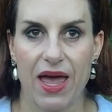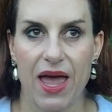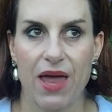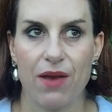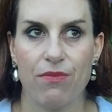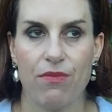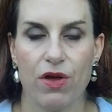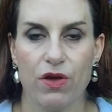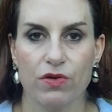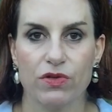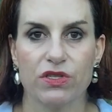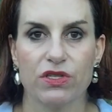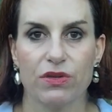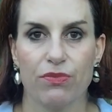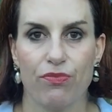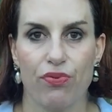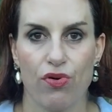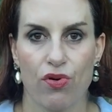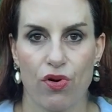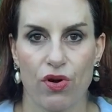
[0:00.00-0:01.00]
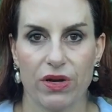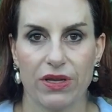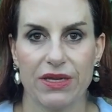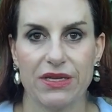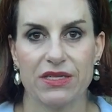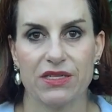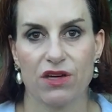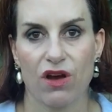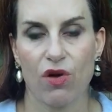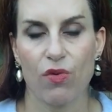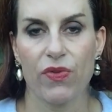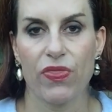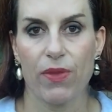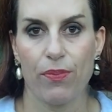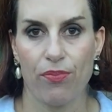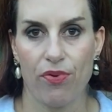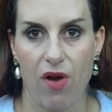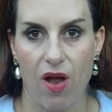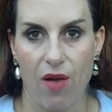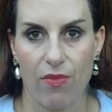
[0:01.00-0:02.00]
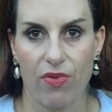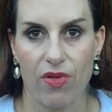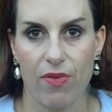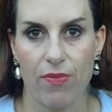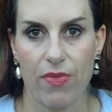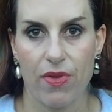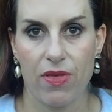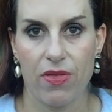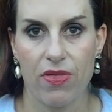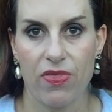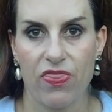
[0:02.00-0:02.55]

and most importantly, start with the problem